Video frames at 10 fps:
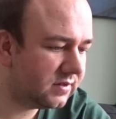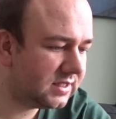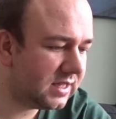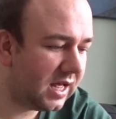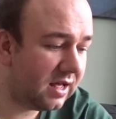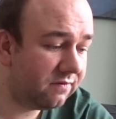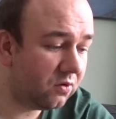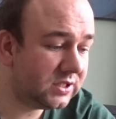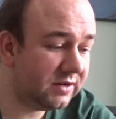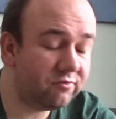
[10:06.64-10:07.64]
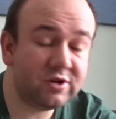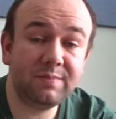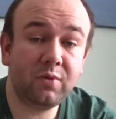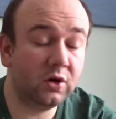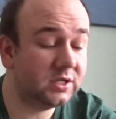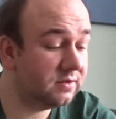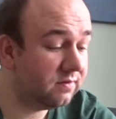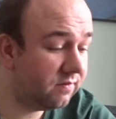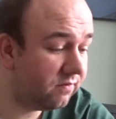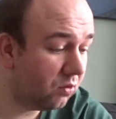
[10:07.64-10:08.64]

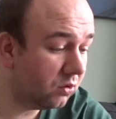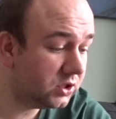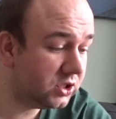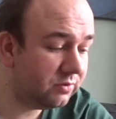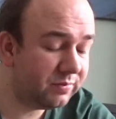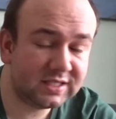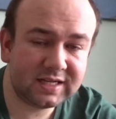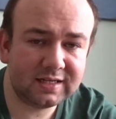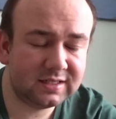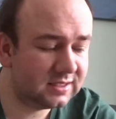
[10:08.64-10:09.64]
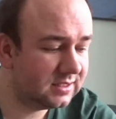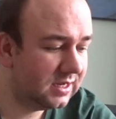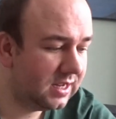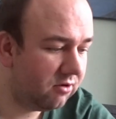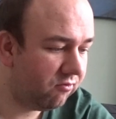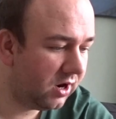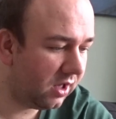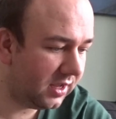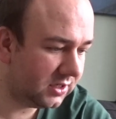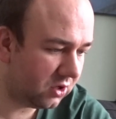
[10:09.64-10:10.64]
43.42%
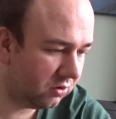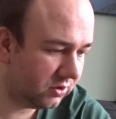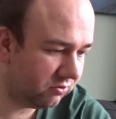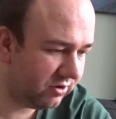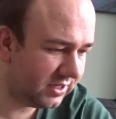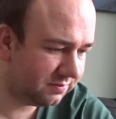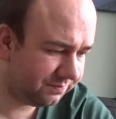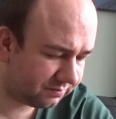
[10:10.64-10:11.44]
reliant on the grid,